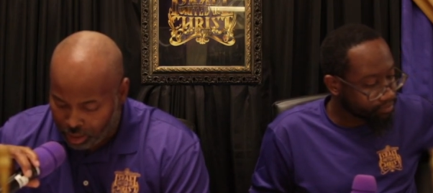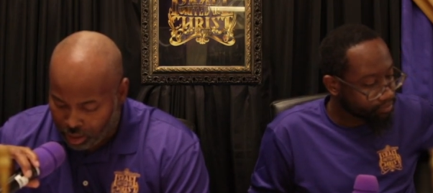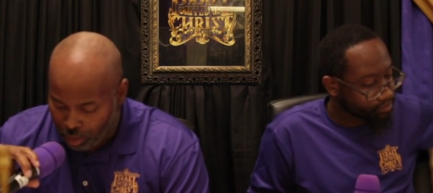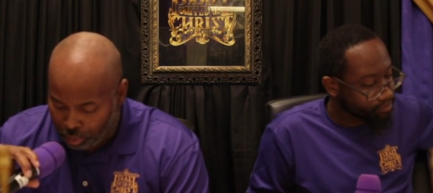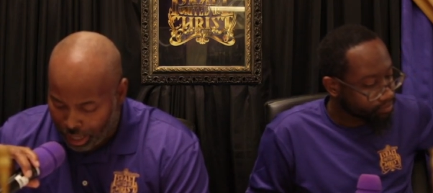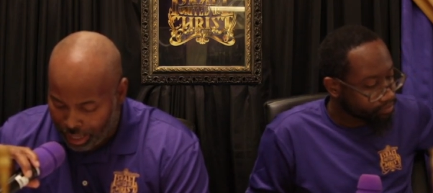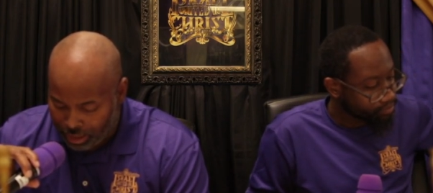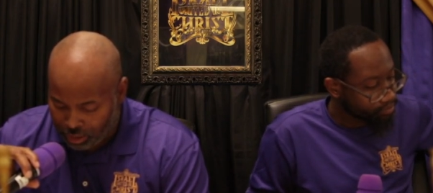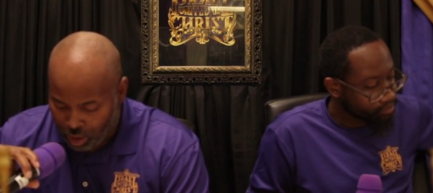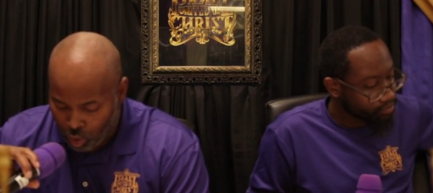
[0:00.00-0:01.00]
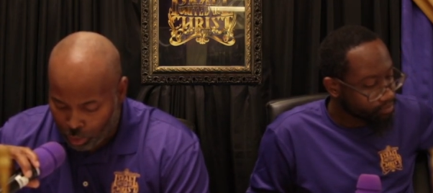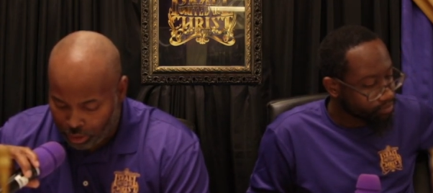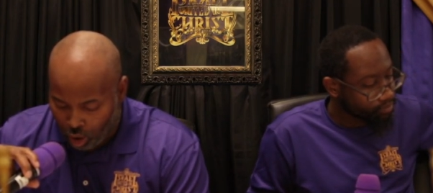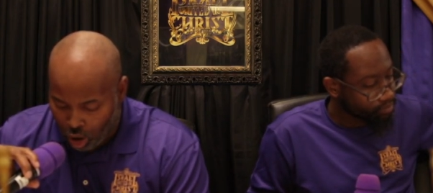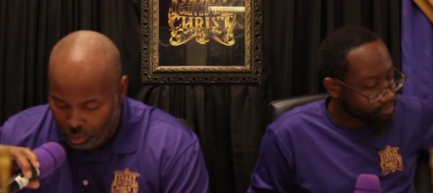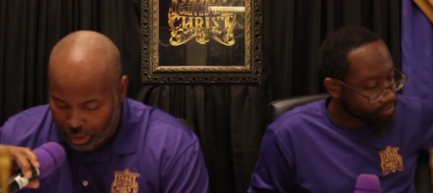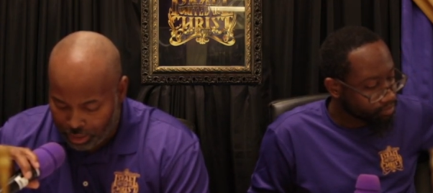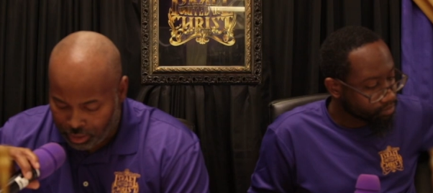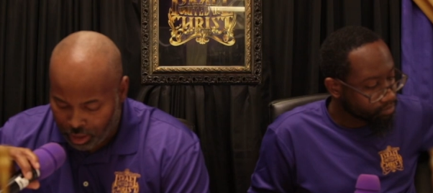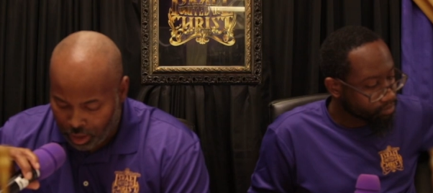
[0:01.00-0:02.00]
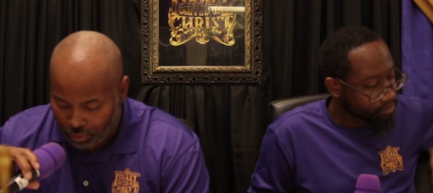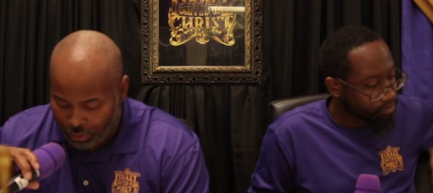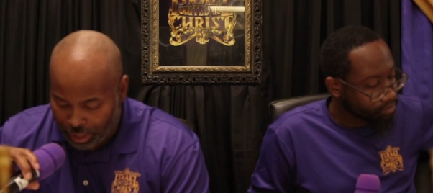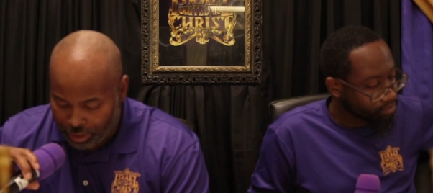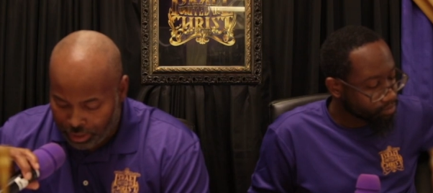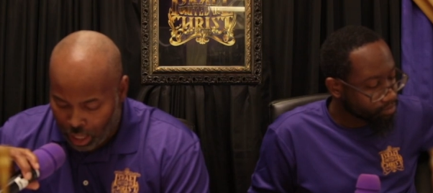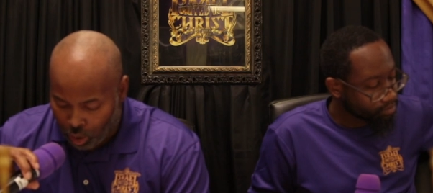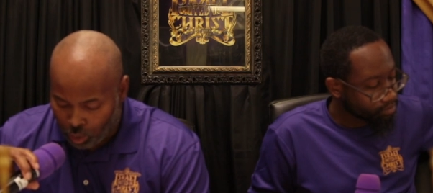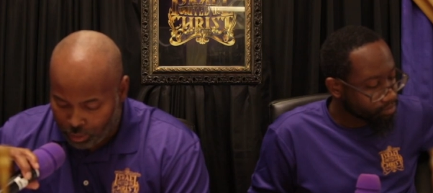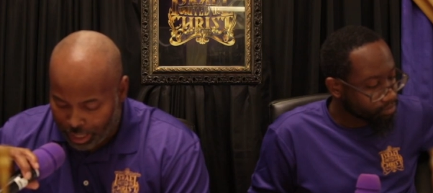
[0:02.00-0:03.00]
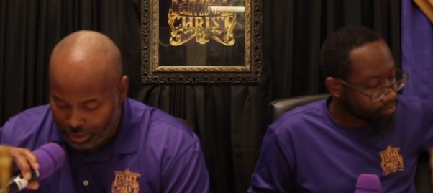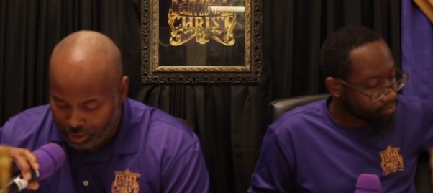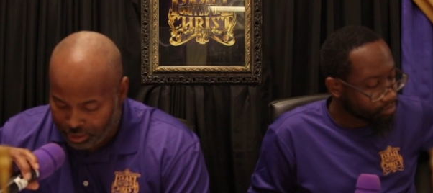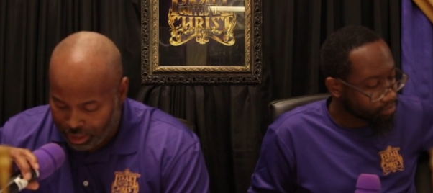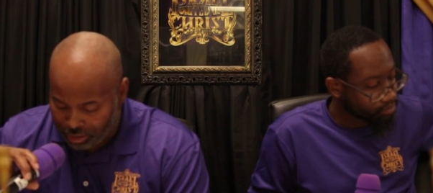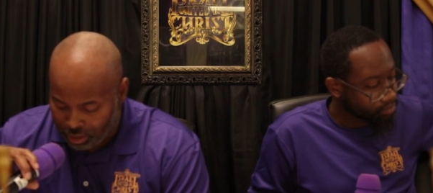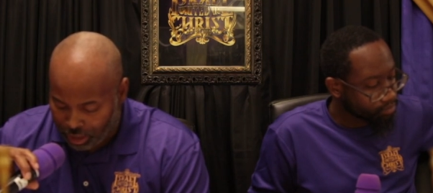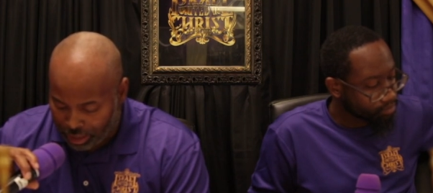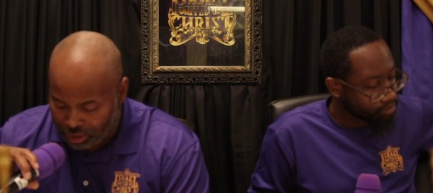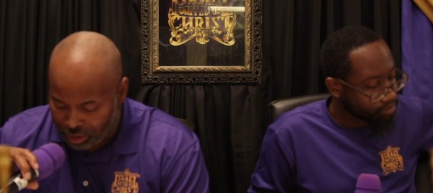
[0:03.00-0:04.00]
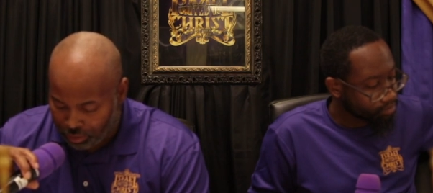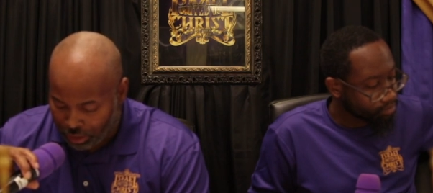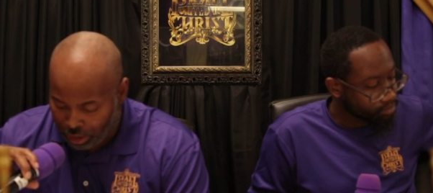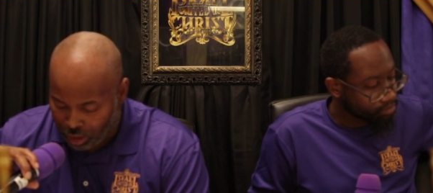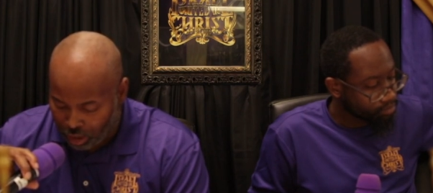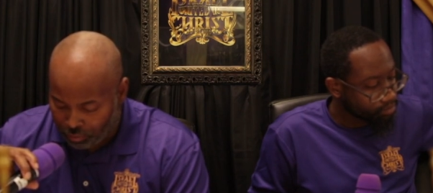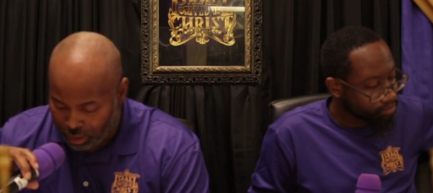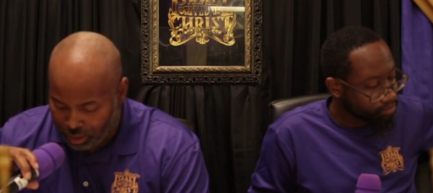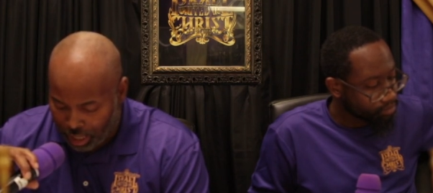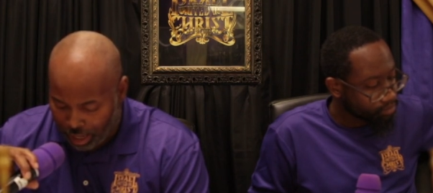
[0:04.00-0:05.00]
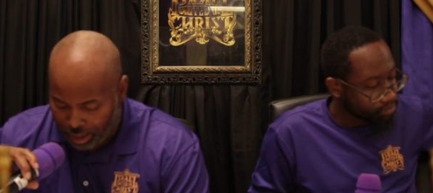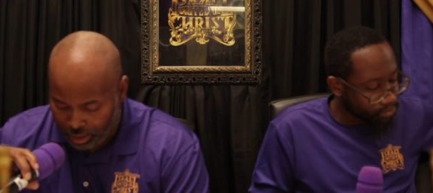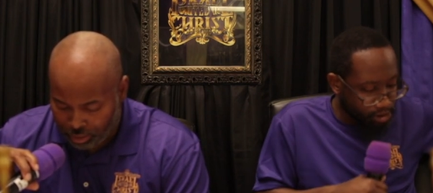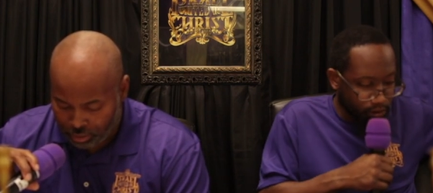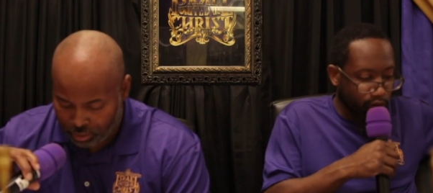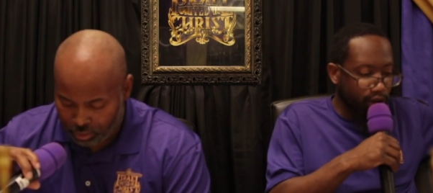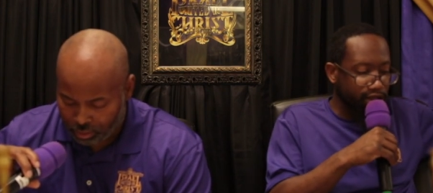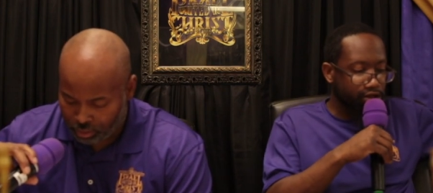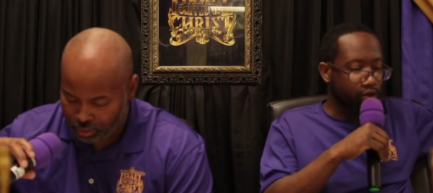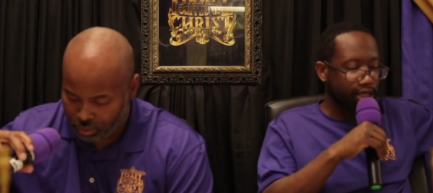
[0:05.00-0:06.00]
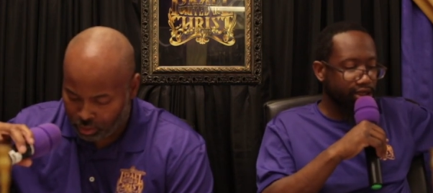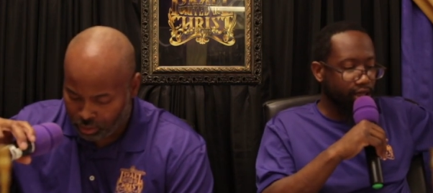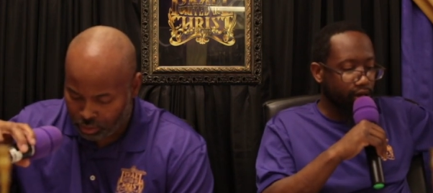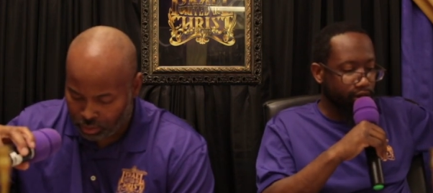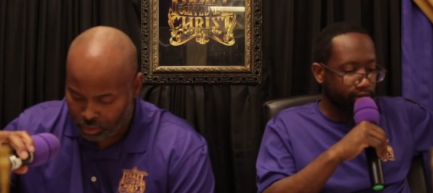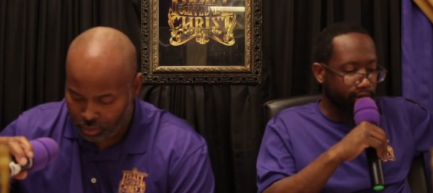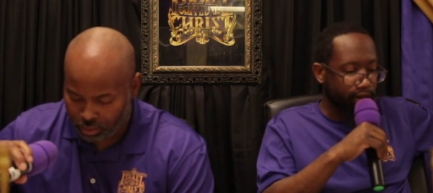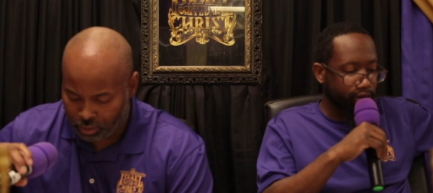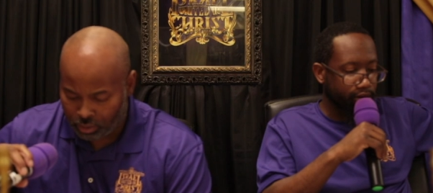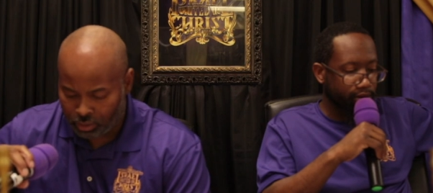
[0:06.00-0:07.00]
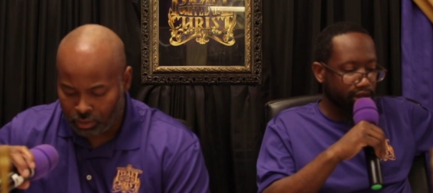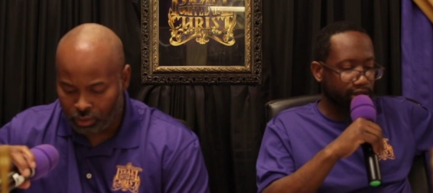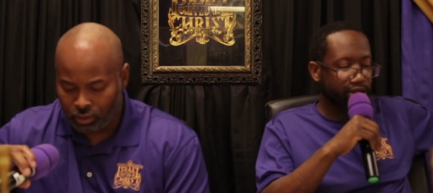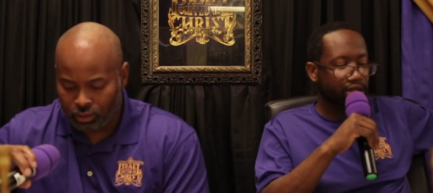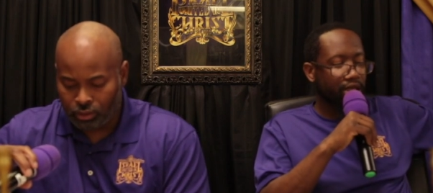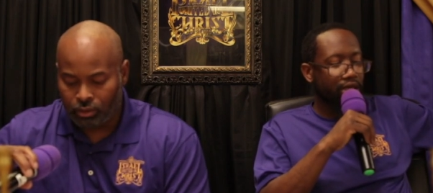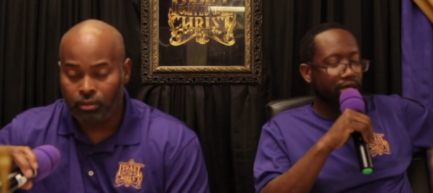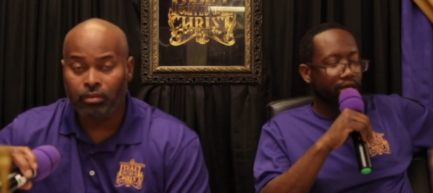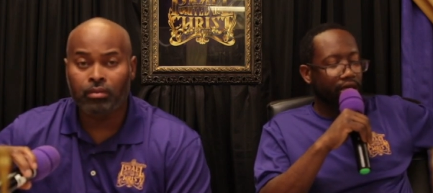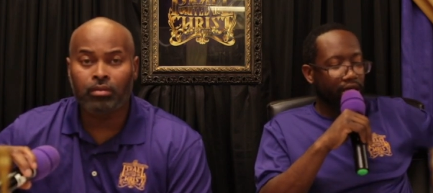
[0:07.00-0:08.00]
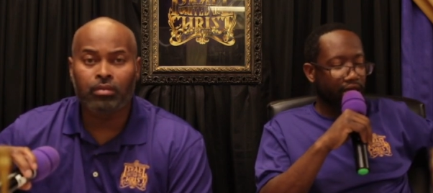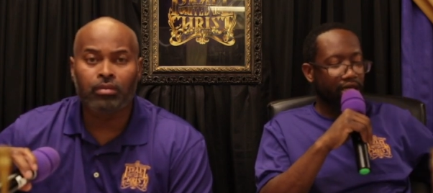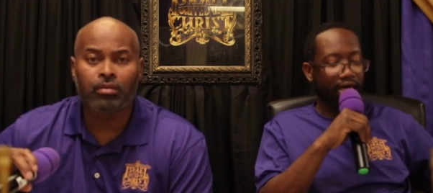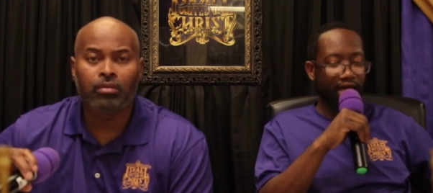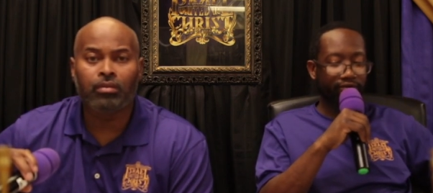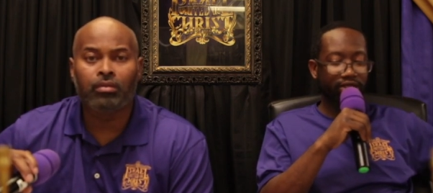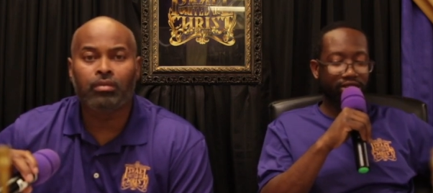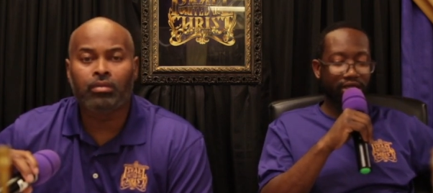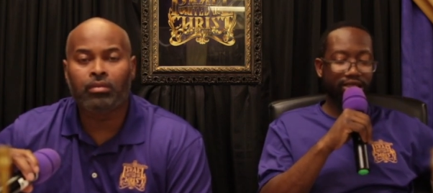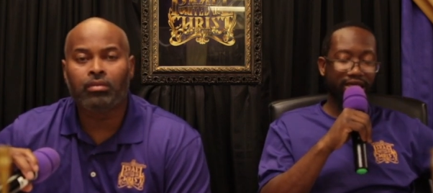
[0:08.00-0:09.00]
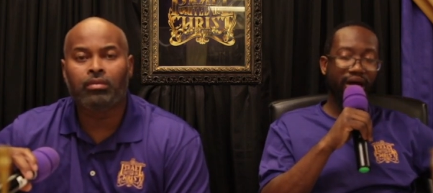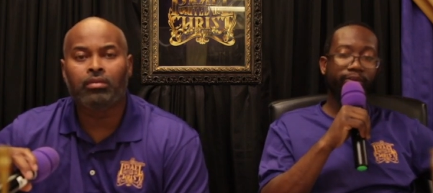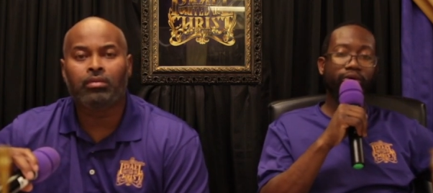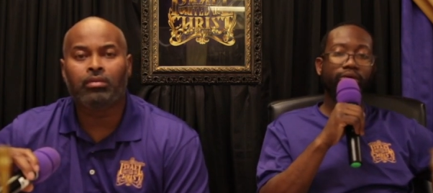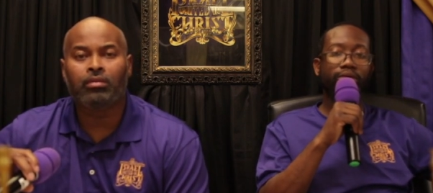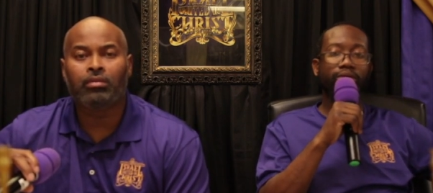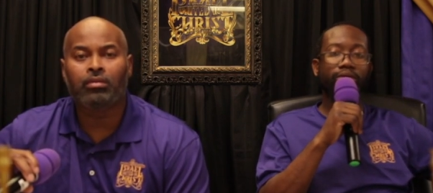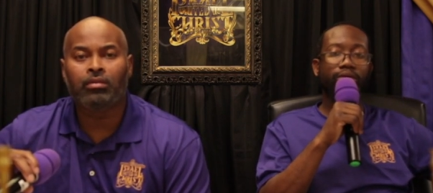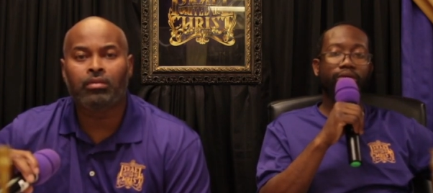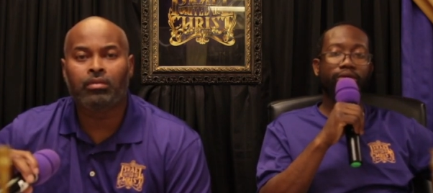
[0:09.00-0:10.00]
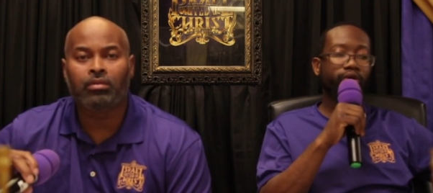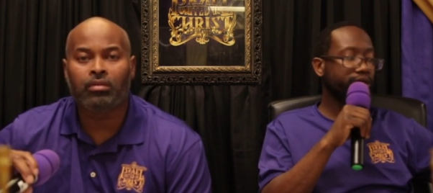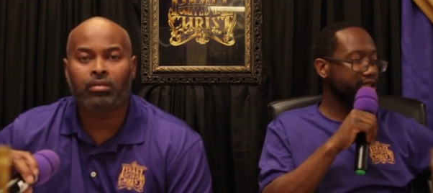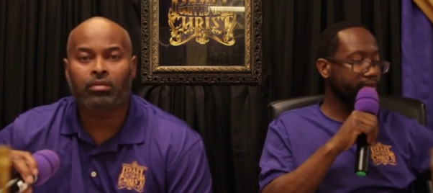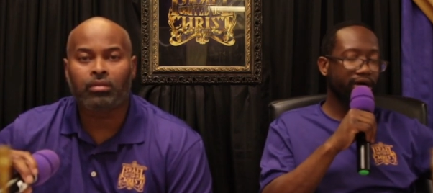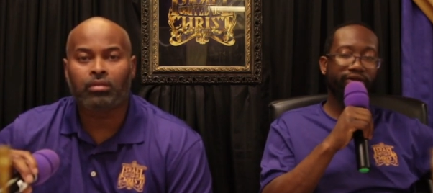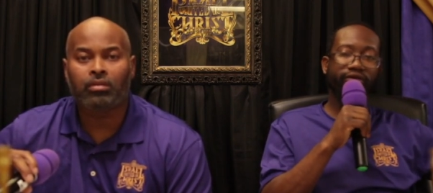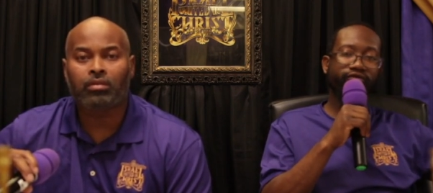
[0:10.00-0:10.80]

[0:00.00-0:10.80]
Speaker 1: compassed with armies, then know that the desolation thereof is nigh.
Speaker 2: So what is Christ talking about? Because he gave us the example through his mother and